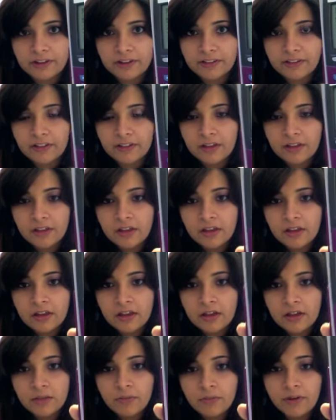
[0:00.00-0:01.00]
Sorry, guys.
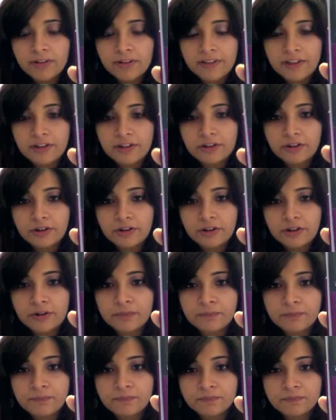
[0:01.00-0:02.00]
Press
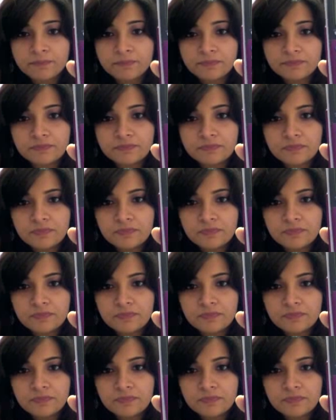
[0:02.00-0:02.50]
enter.